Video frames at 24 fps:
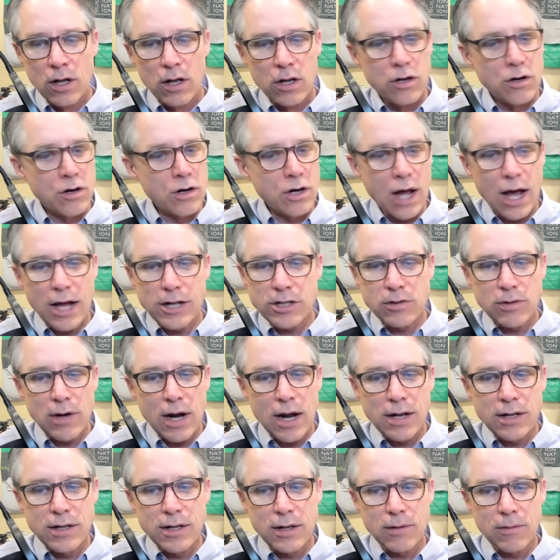you're not
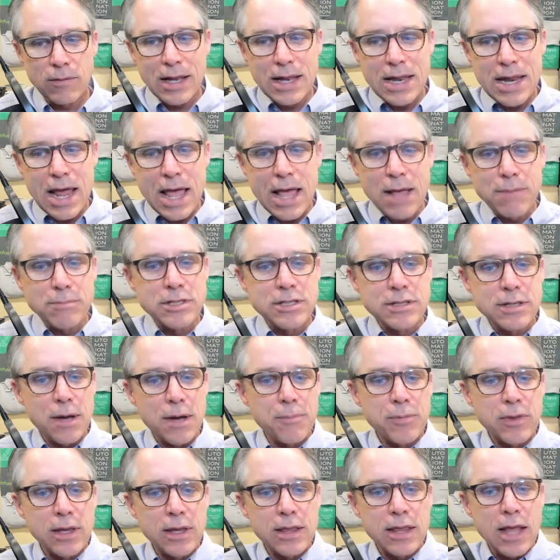trying to name
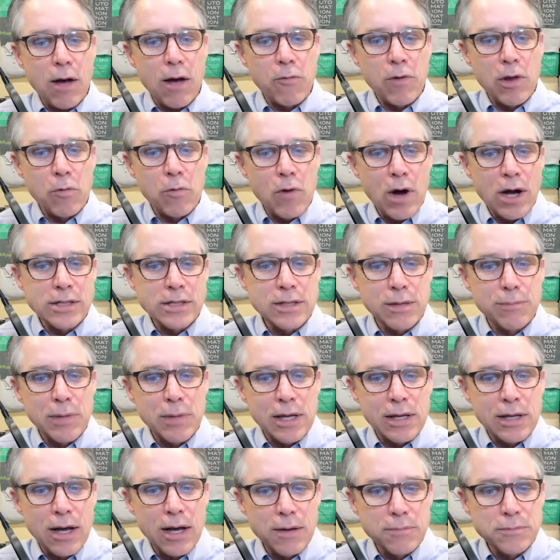something that we want to
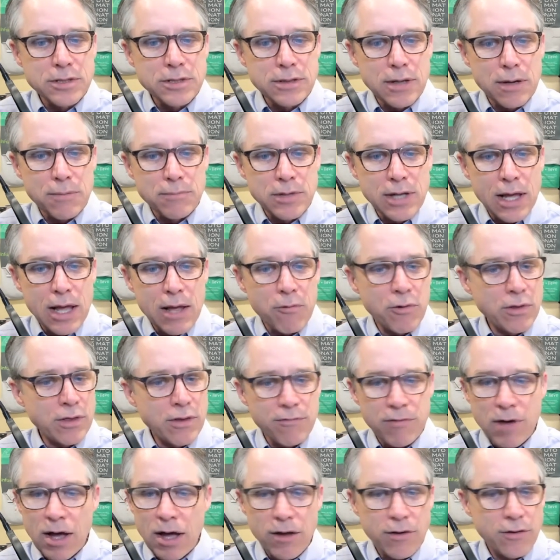become someday with the
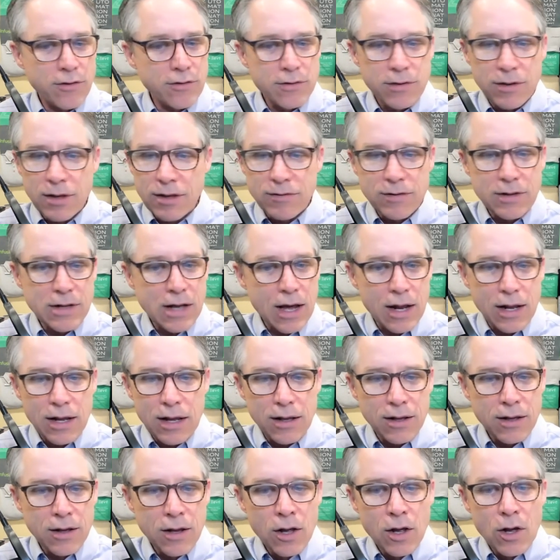values. That's not it.
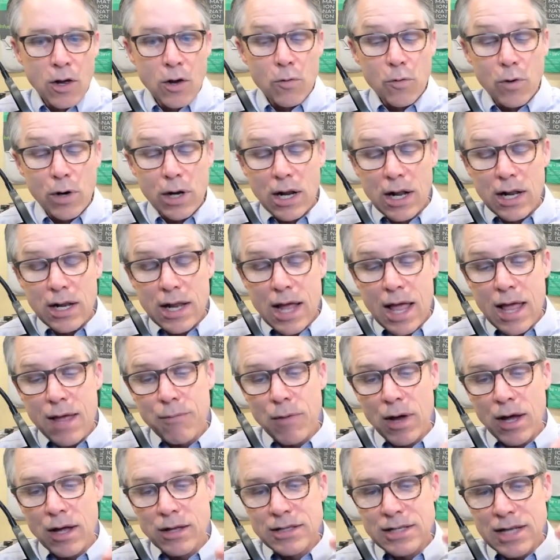We're going to
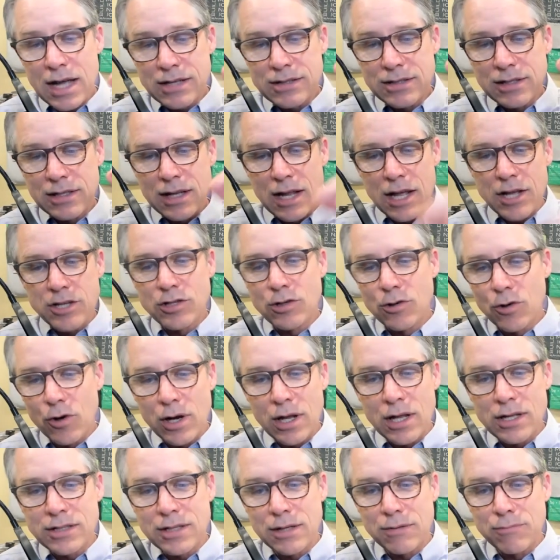name a
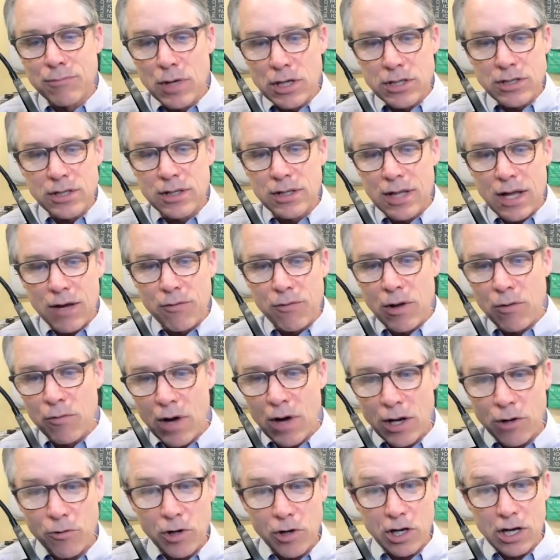destination-oriented mission that we
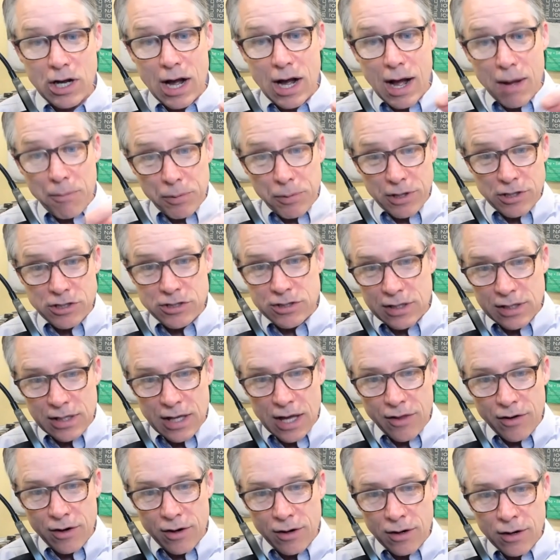want to accomplish
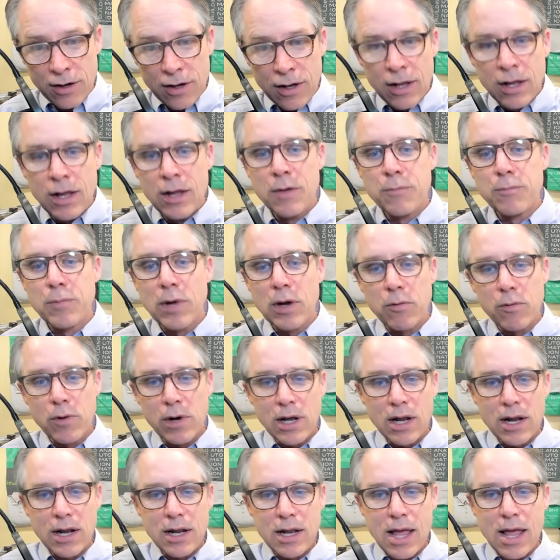together, but we're
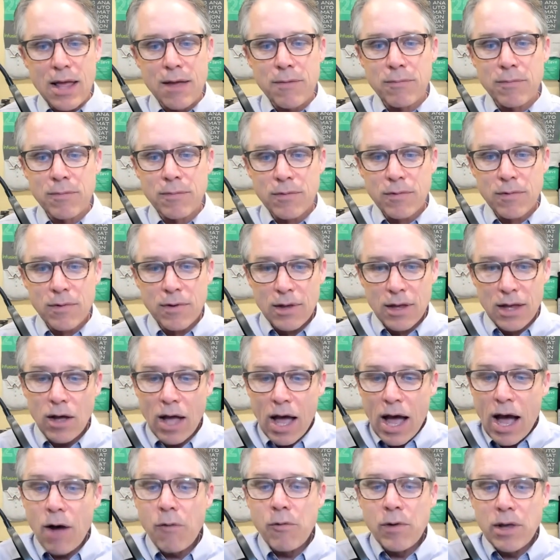going to name
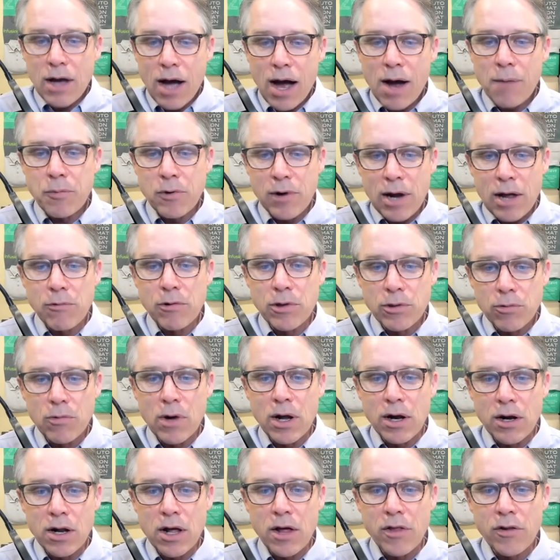how we operate with
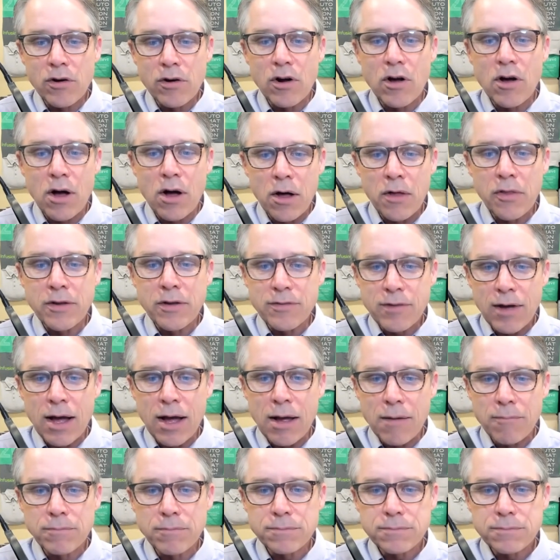one another all the time.